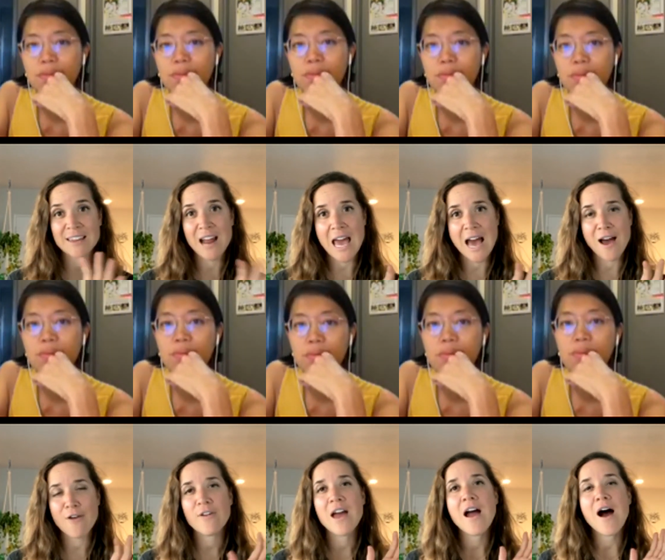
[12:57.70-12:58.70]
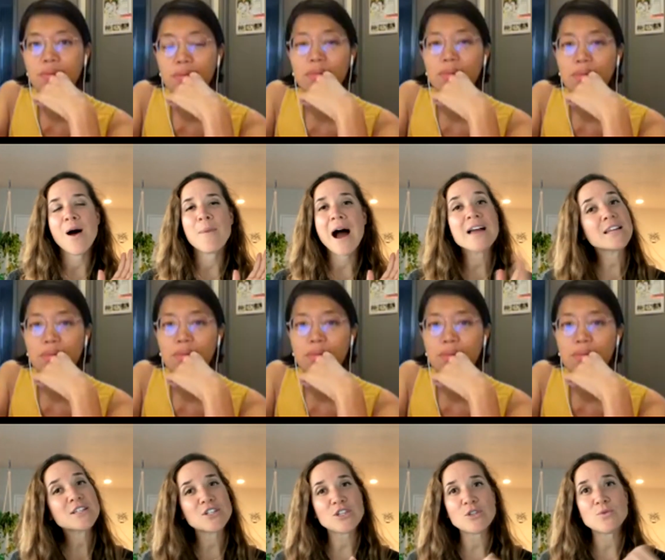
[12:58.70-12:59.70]
Speaker 1: that I have. Um, I like
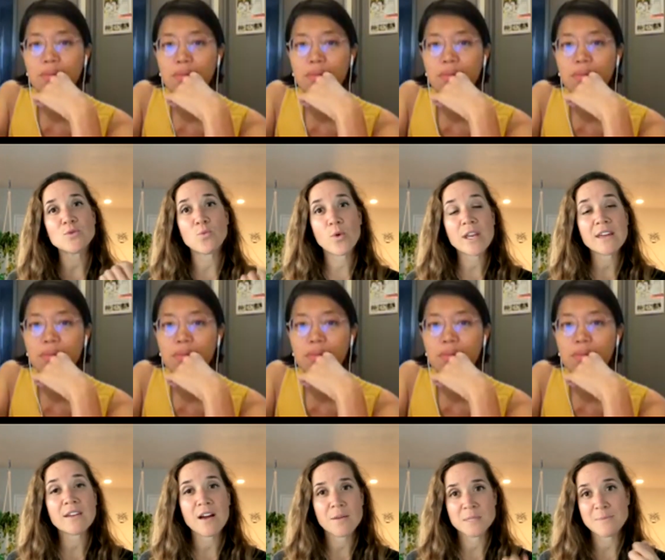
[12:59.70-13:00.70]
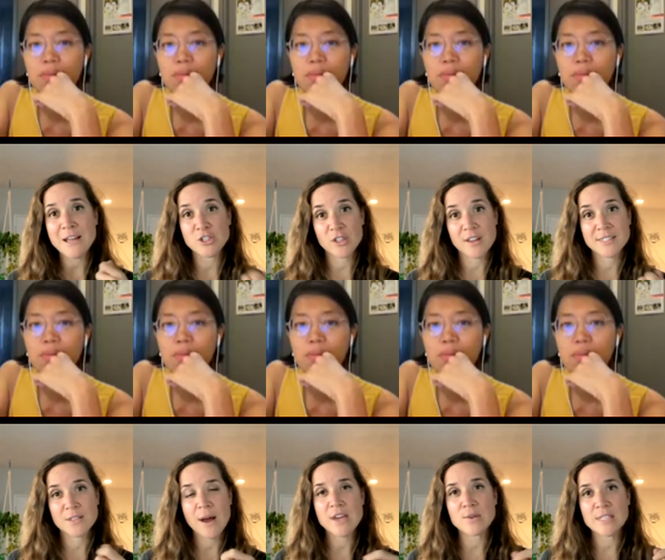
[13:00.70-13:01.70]
to use wooden um, spatulas. So
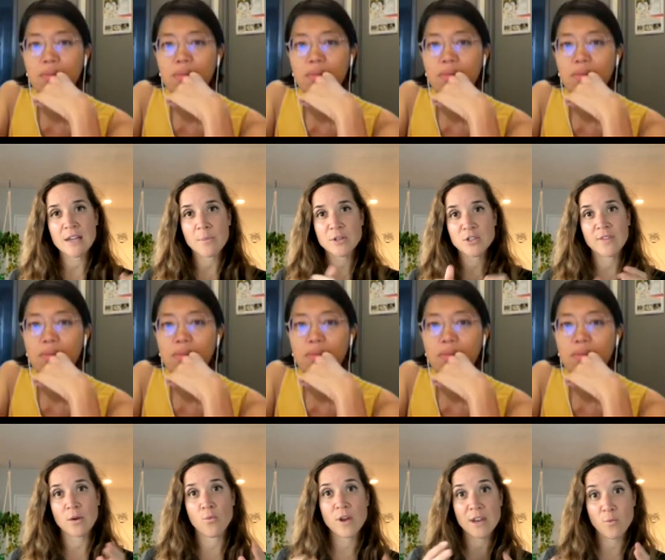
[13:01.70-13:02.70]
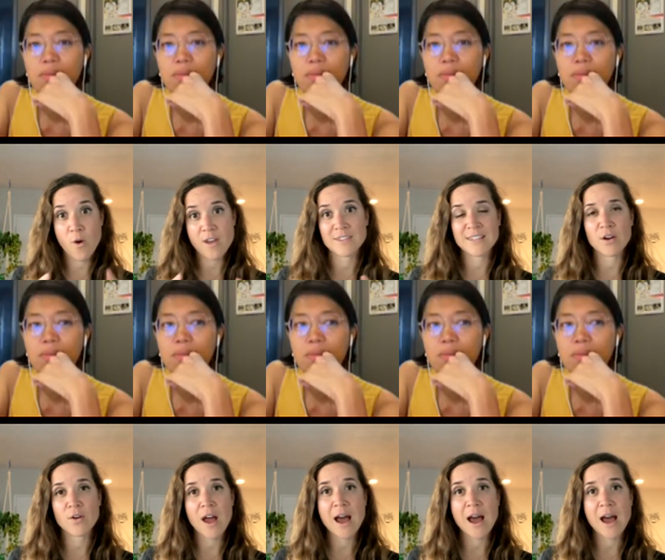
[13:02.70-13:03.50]
I use like a bunch of like wooden ones that are